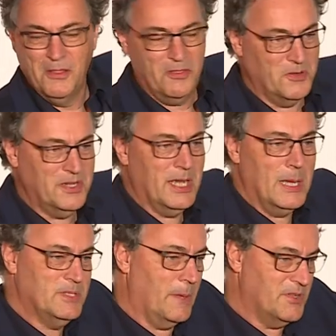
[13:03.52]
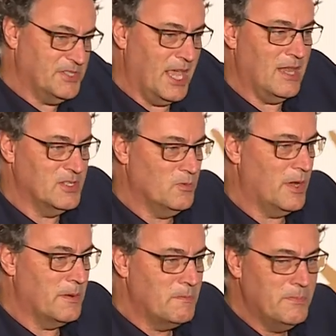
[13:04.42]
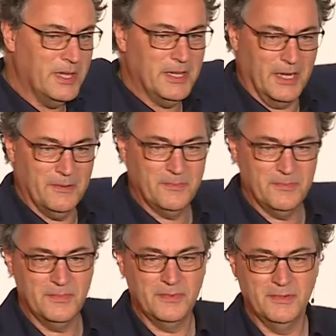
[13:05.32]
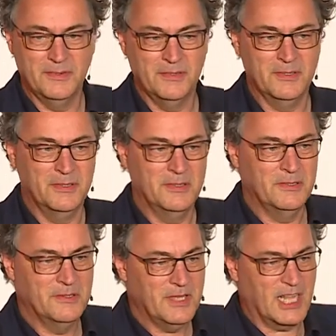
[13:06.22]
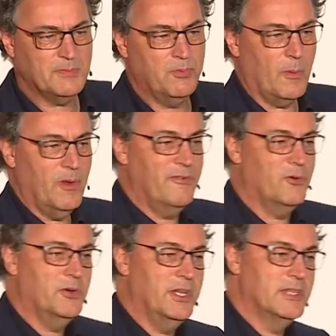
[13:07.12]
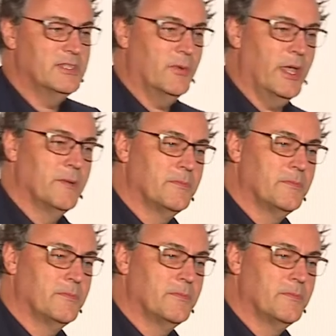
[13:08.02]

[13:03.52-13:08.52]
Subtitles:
30 times up the scale is 1 billion. That's probably 40 years away.